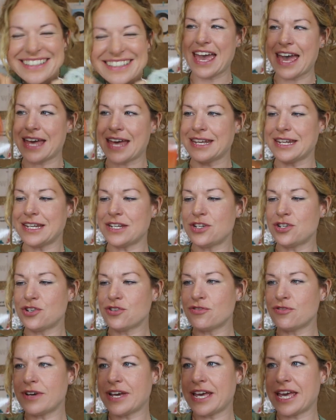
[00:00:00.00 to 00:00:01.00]
and
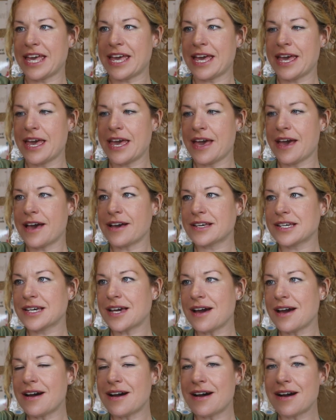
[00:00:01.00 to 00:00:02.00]
enjoy a
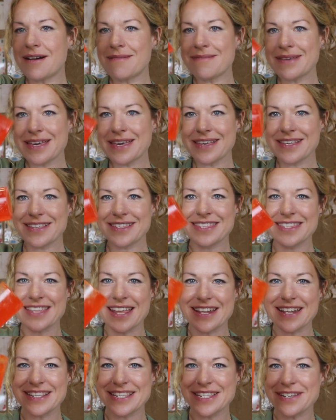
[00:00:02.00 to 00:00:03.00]
calming
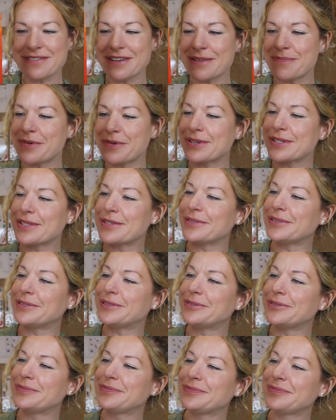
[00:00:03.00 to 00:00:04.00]
sensory
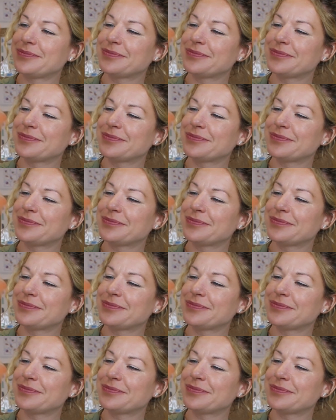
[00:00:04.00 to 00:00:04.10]
bottle.